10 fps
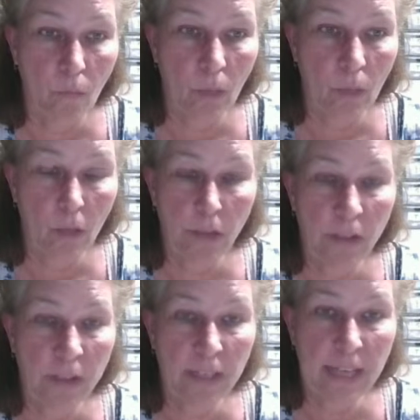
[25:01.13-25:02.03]

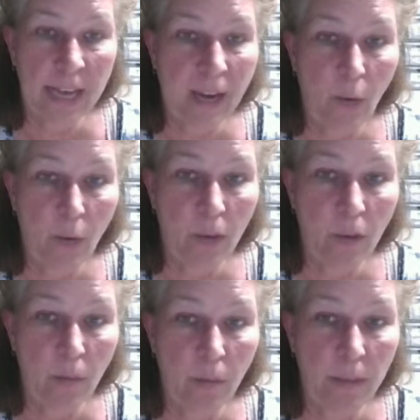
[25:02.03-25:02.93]
List it now and
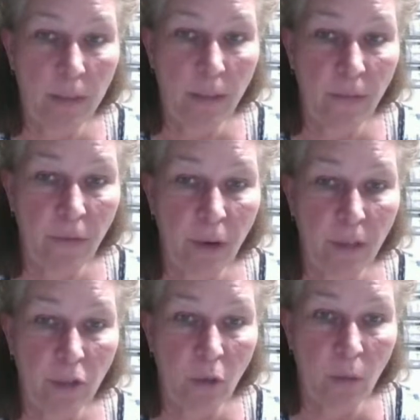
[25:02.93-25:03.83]
it'll be there for
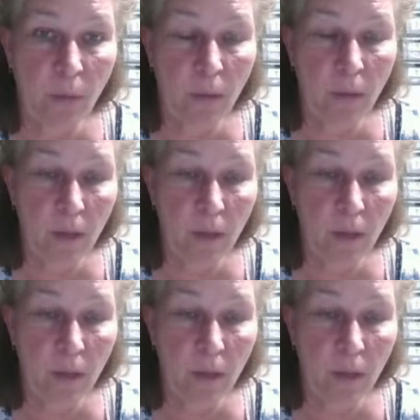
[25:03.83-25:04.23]
October,